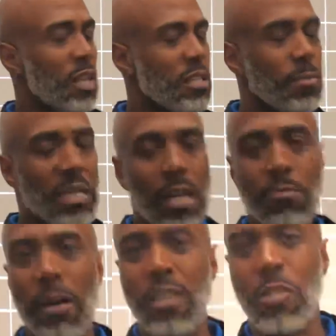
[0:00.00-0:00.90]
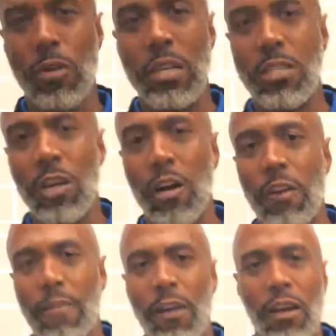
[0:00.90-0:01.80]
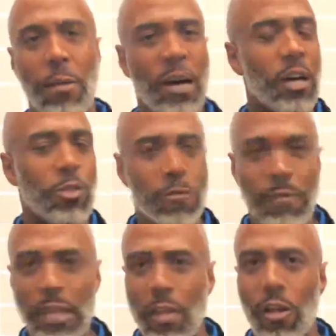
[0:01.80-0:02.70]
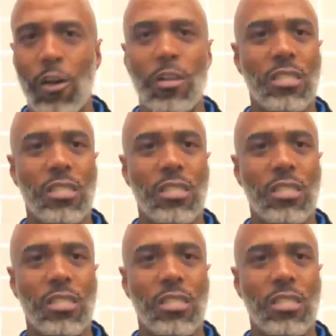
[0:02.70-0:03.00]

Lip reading: sometimes my screens are 100 feet long,